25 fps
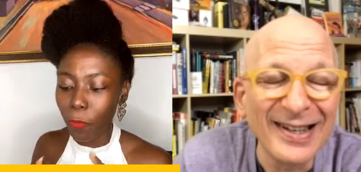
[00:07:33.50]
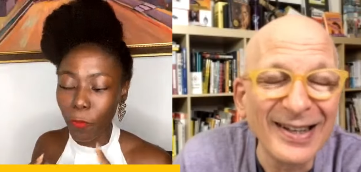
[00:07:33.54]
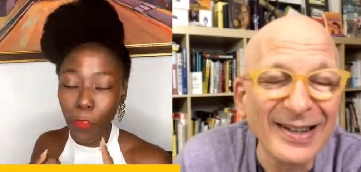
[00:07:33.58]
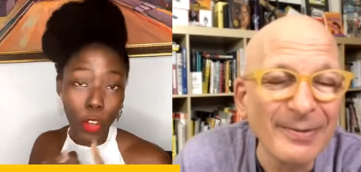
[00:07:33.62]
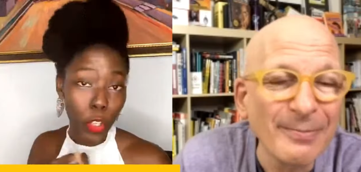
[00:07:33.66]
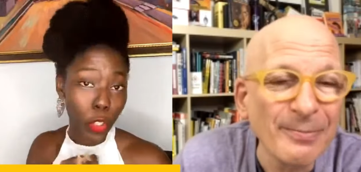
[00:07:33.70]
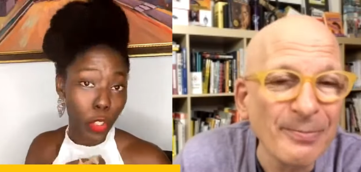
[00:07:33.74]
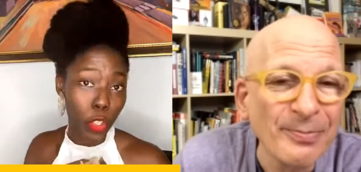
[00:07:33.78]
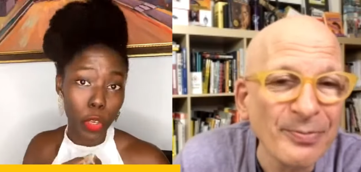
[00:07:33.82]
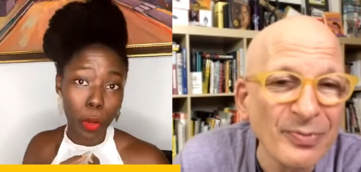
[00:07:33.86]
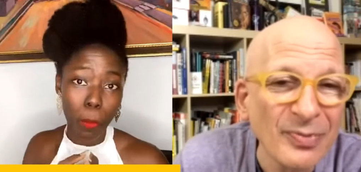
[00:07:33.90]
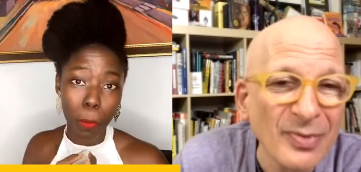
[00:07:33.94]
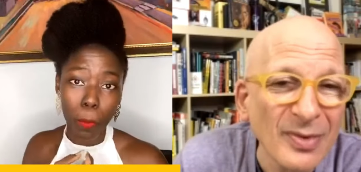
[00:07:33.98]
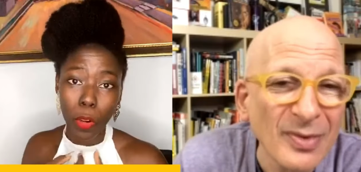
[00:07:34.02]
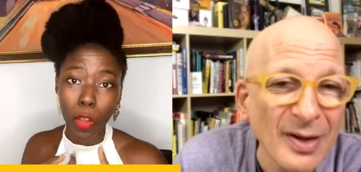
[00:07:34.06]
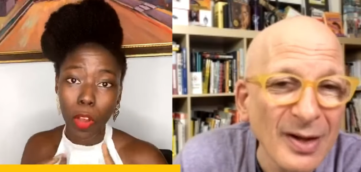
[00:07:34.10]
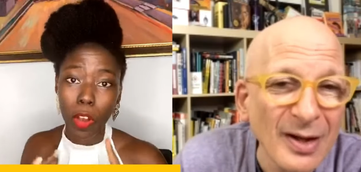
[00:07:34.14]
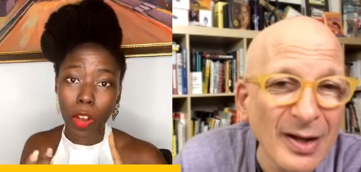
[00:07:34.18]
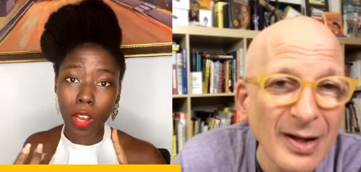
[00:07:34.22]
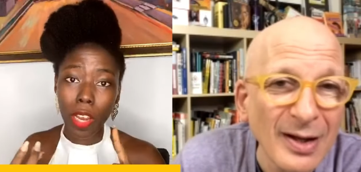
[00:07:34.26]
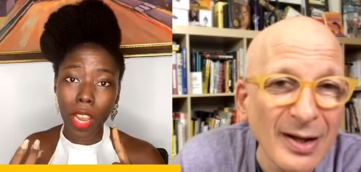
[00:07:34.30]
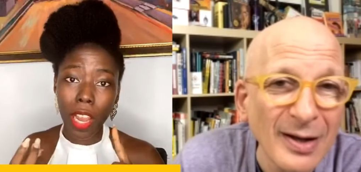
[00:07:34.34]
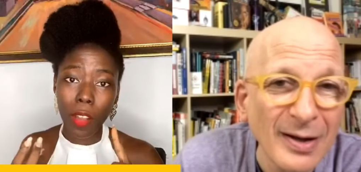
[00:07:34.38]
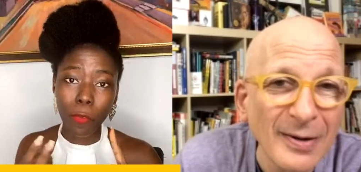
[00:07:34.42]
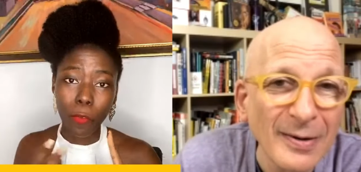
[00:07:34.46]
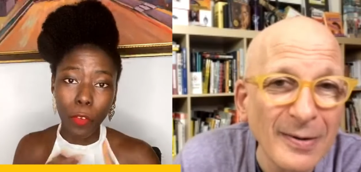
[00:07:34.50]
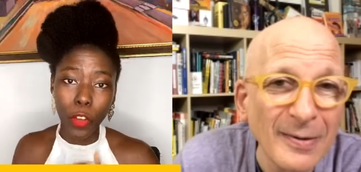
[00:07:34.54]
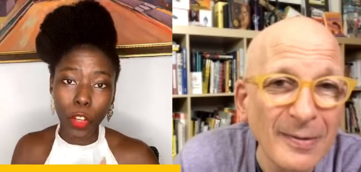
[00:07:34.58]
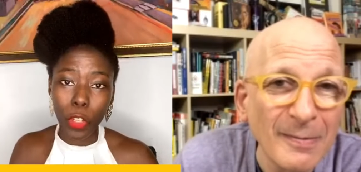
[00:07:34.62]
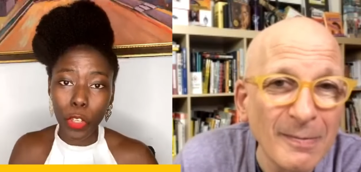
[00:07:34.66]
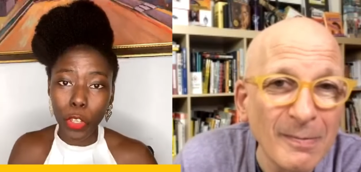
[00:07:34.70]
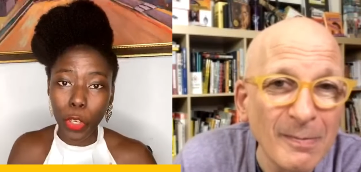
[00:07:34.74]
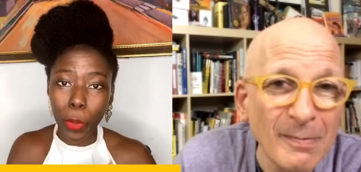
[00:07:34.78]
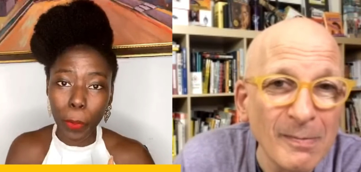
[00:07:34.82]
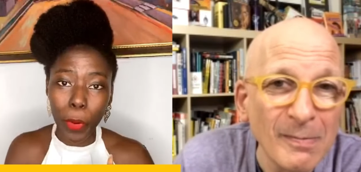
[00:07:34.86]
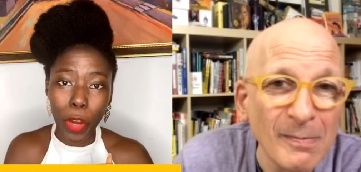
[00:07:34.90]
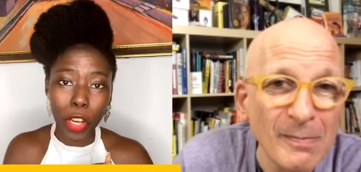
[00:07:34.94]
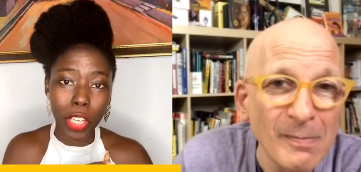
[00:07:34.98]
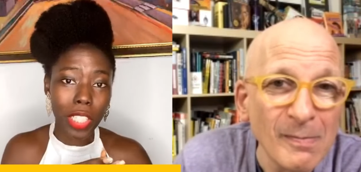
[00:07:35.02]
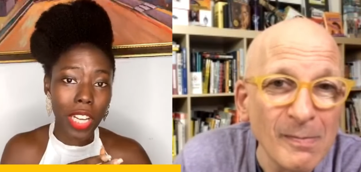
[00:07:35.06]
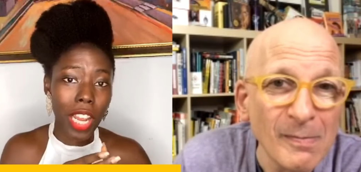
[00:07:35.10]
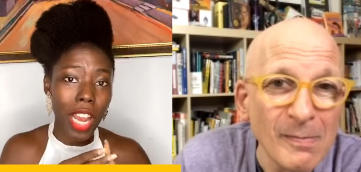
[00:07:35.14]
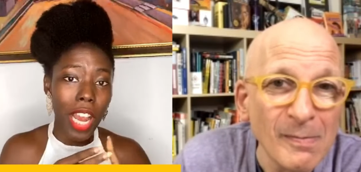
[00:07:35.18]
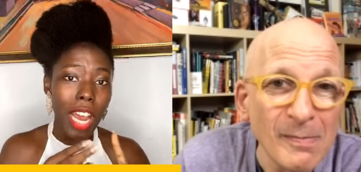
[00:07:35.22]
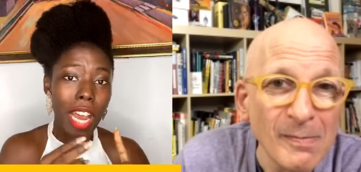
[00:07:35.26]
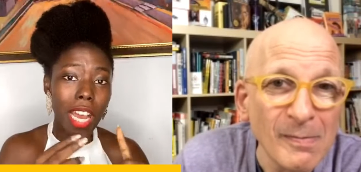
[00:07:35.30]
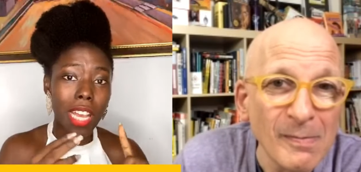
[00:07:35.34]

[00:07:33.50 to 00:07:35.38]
Speaker 1: your blog, I follow your podcast.